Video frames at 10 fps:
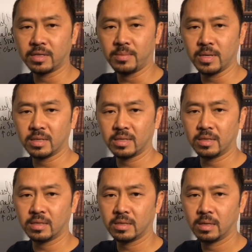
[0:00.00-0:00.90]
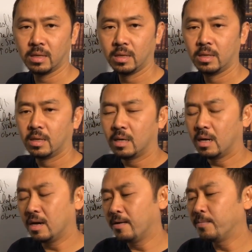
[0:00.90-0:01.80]
Does that make sense?
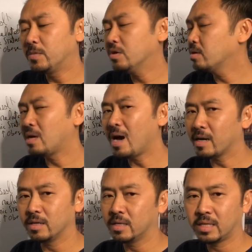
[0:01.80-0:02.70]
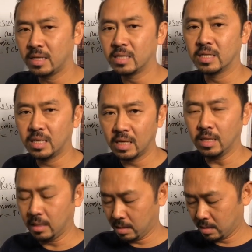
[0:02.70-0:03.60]
You're not gonna stay
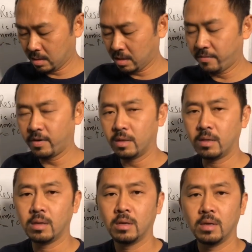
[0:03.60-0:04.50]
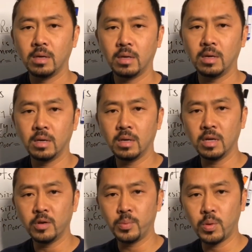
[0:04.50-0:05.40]
skinny living
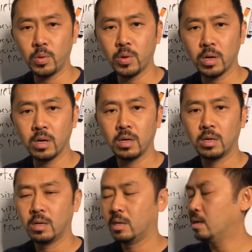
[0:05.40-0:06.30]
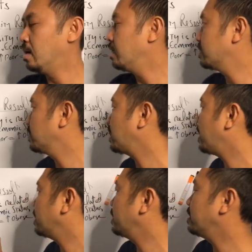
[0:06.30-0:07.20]
in a poor
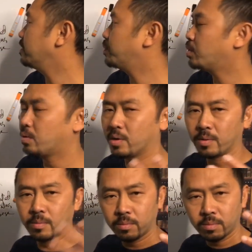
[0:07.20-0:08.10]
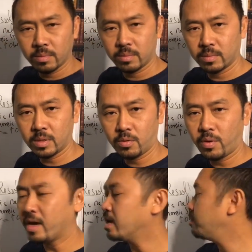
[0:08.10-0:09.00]
society, in a poor
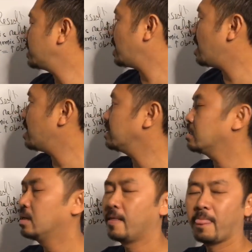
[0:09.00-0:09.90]
way, because